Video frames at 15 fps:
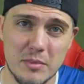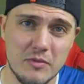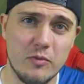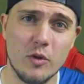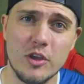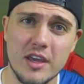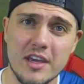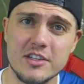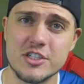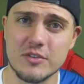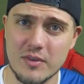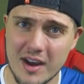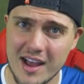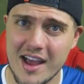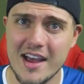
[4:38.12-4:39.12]
Before you hitch a
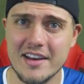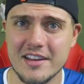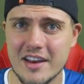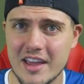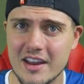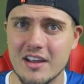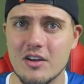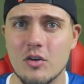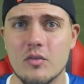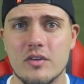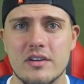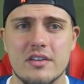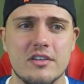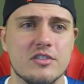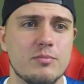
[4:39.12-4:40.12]
ride and head on over
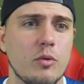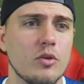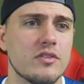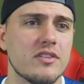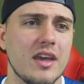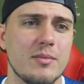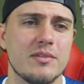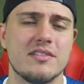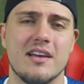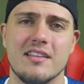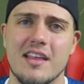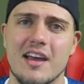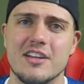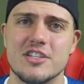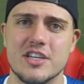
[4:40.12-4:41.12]
to Sports Gamers
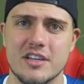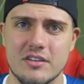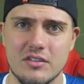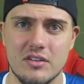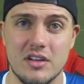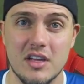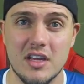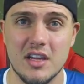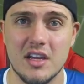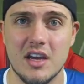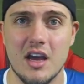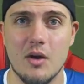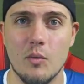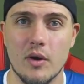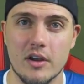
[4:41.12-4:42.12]
Online channel,
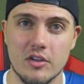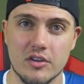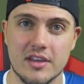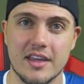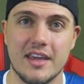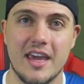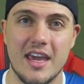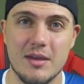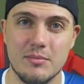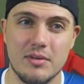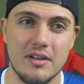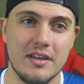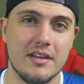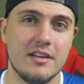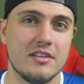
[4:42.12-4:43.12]
I want to look at
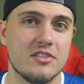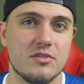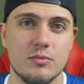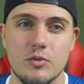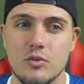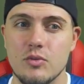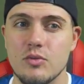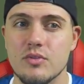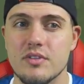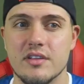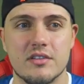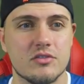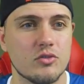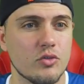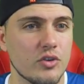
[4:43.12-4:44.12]
gameplay, and it's smooth,
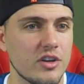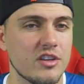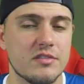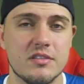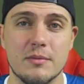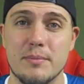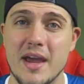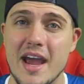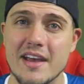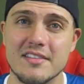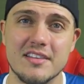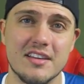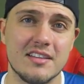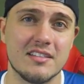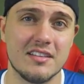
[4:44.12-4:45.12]
it's crisp, the
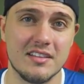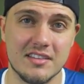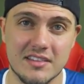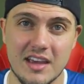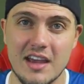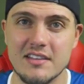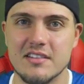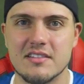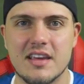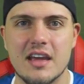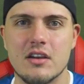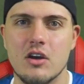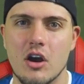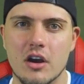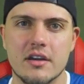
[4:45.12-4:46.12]
passing is concise, it's got
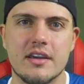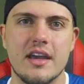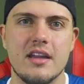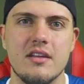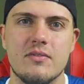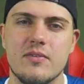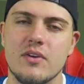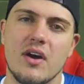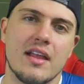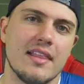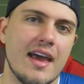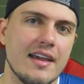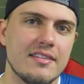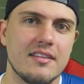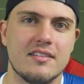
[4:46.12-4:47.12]
an arcadey feel. I
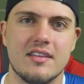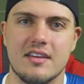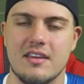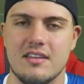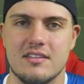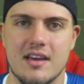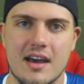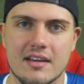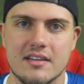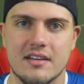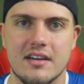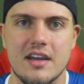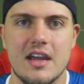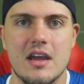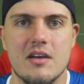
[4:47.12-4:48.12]
like the
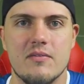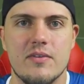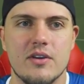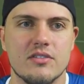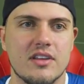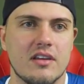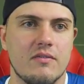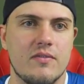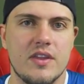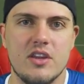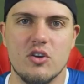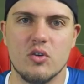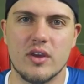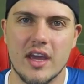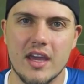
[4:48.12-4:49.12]
tiki-taka, feels like a
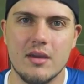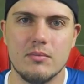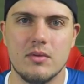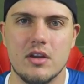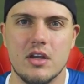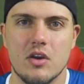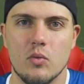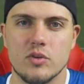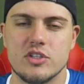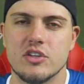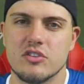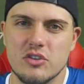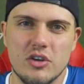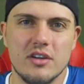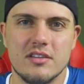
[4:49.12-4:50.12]
video game, which
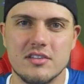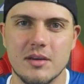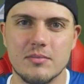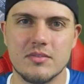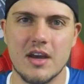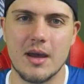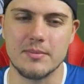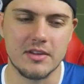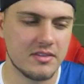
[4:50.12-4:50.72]
is good sometimes.